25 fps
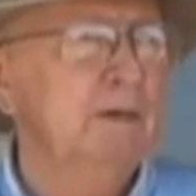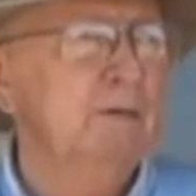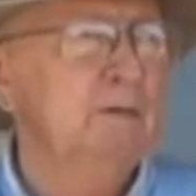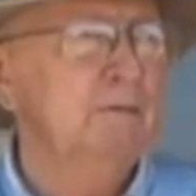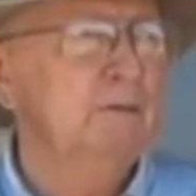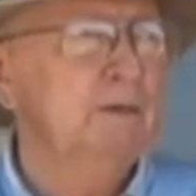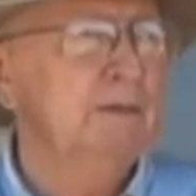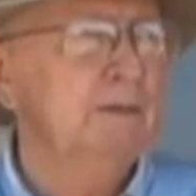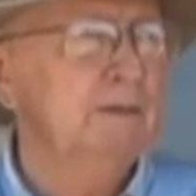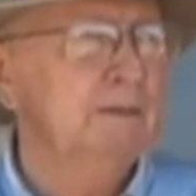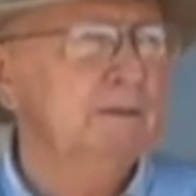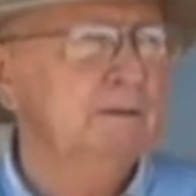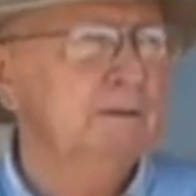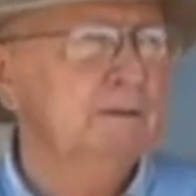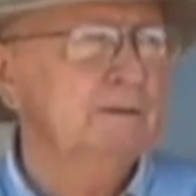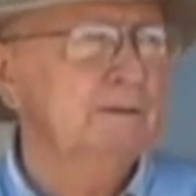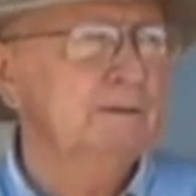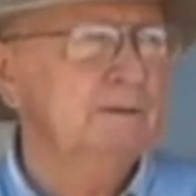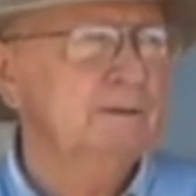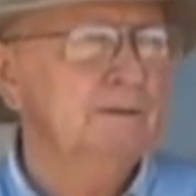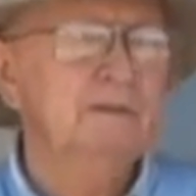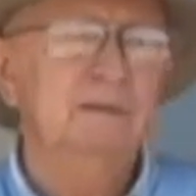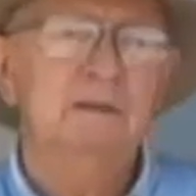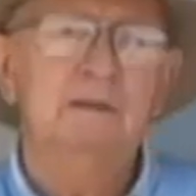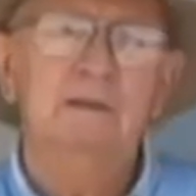the
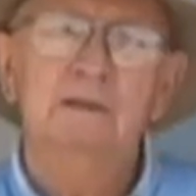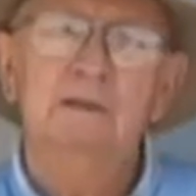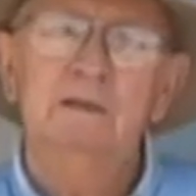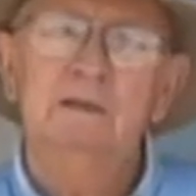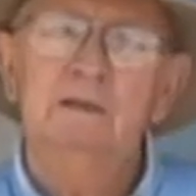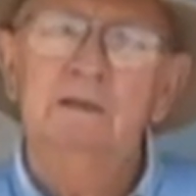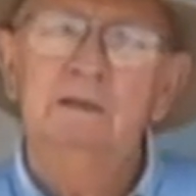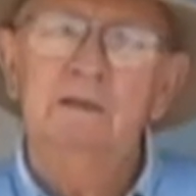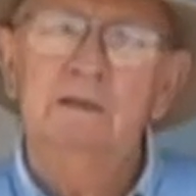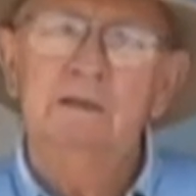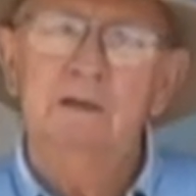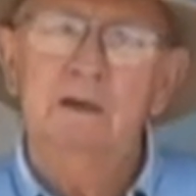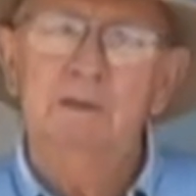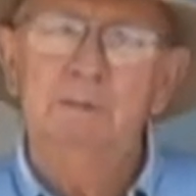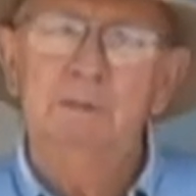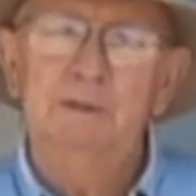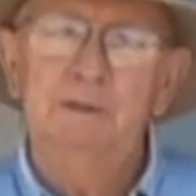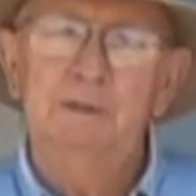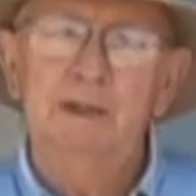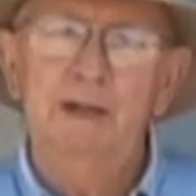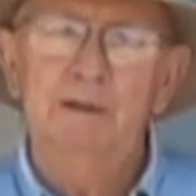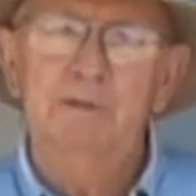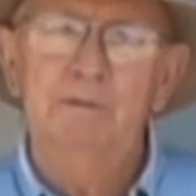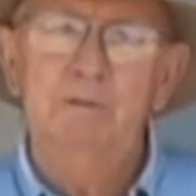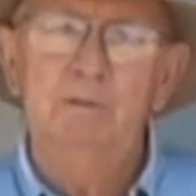boundaries
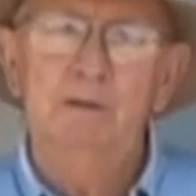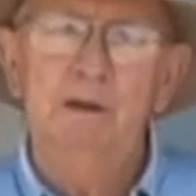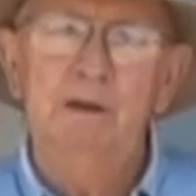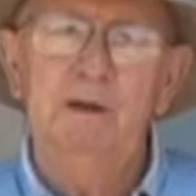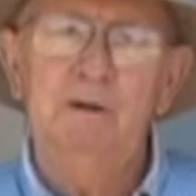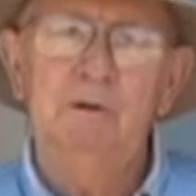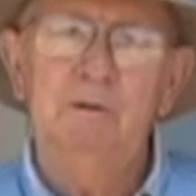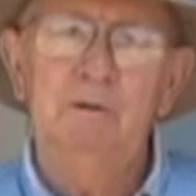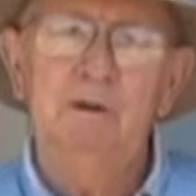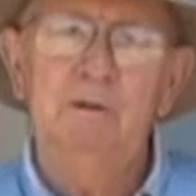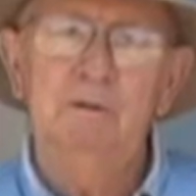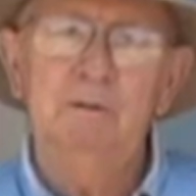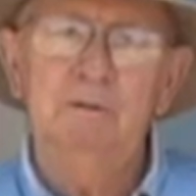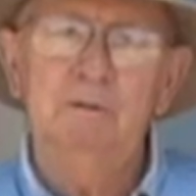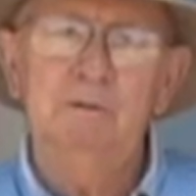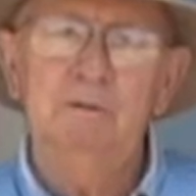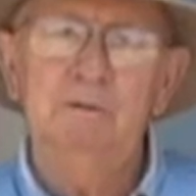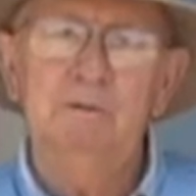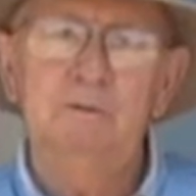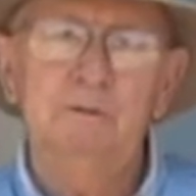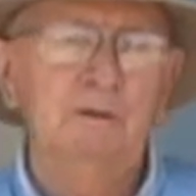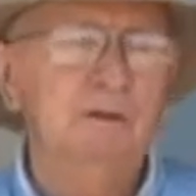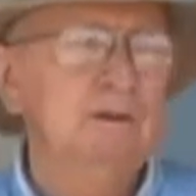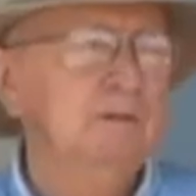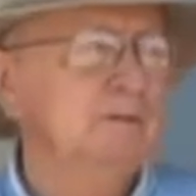up and down the
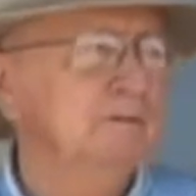railroad to